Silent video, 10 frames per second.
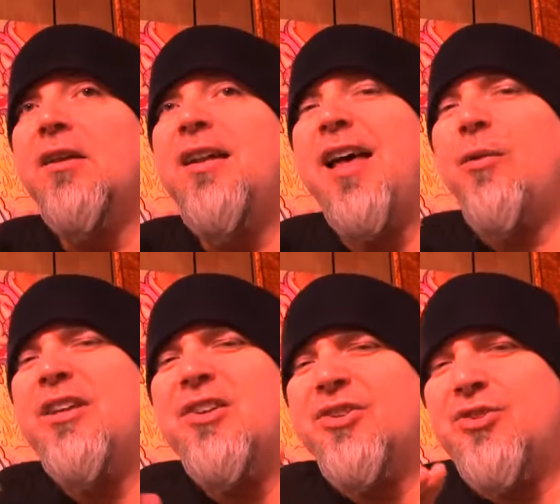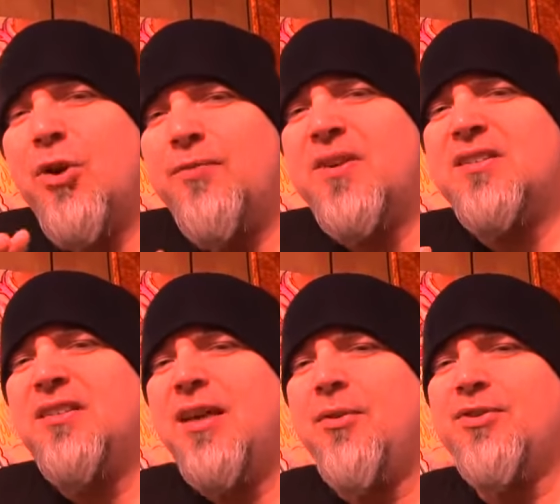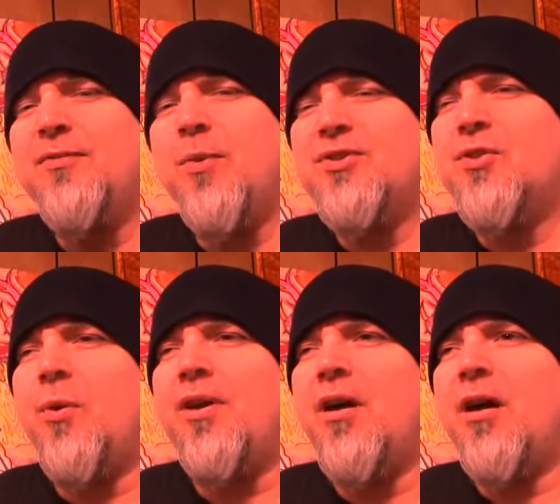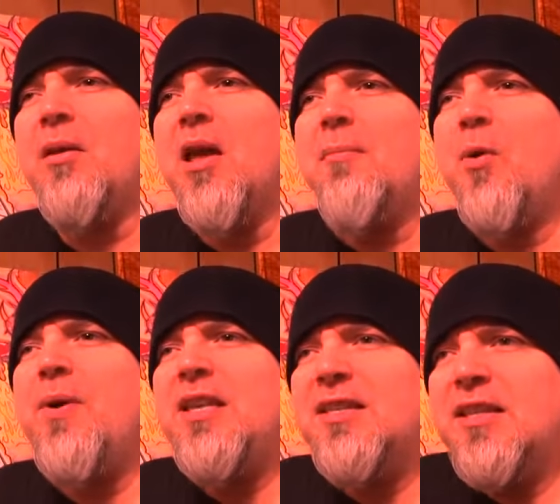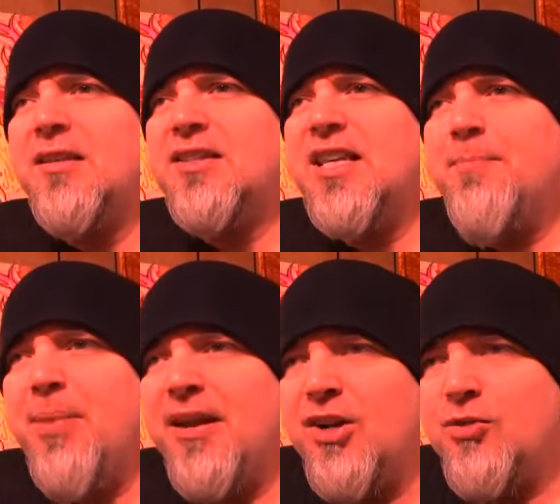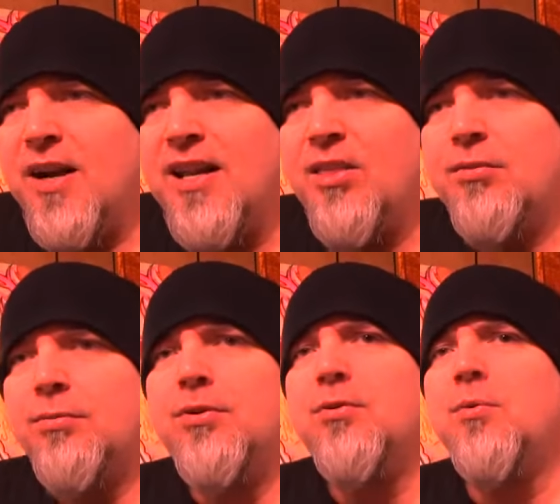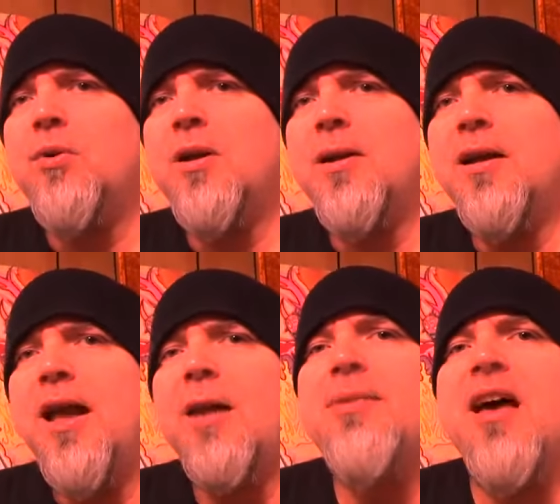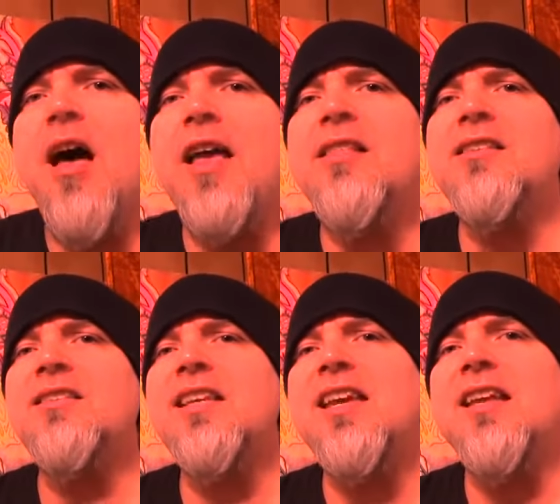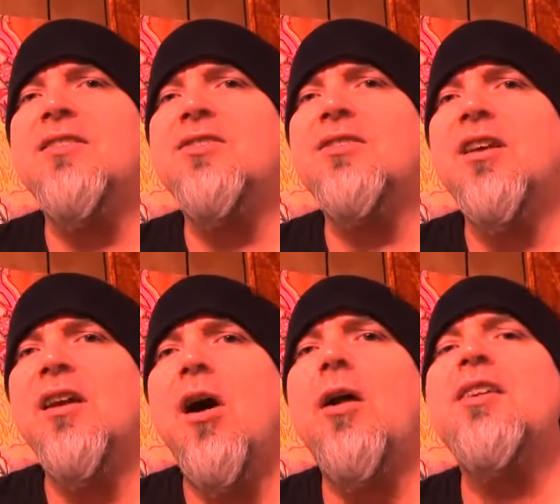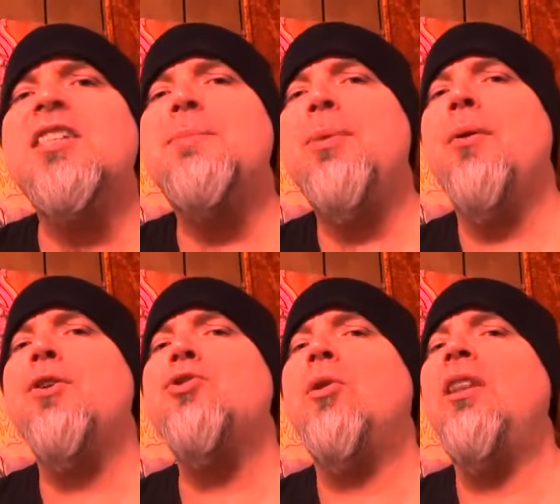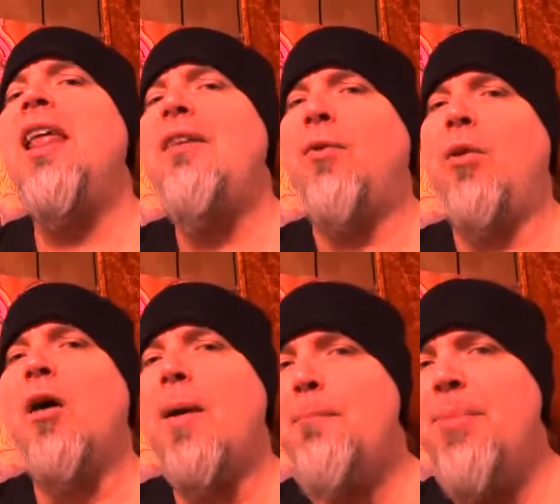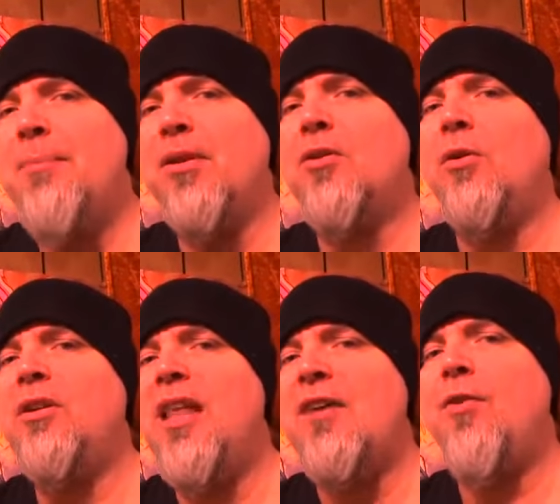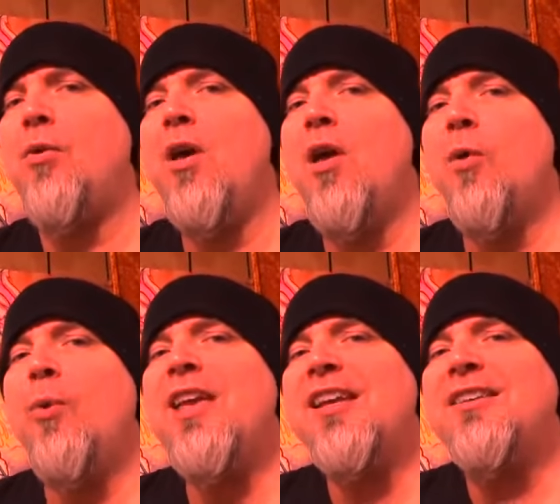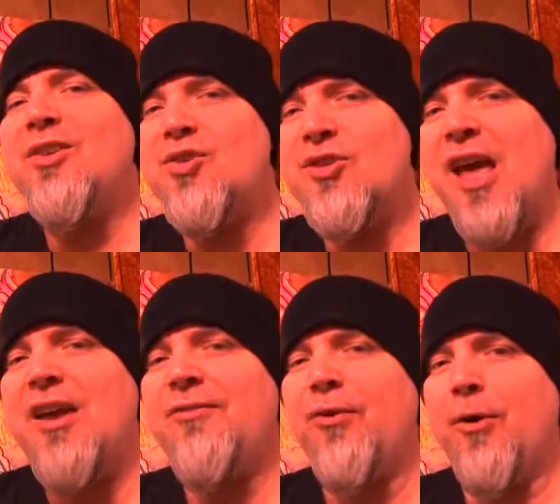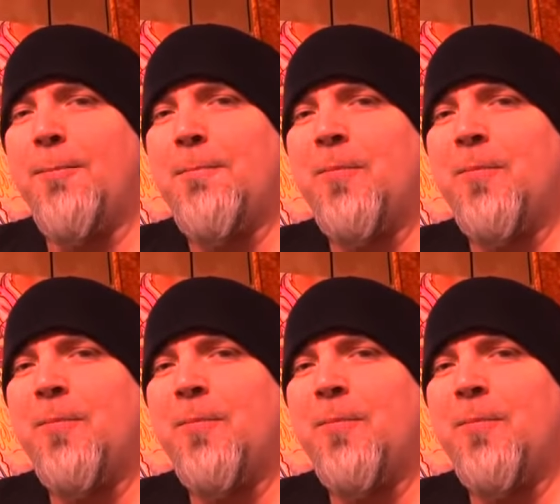not only the surface levels of what's going on, but we see penetrating through and behind the scenes on a spiritual level, on a biblical level, we can decipher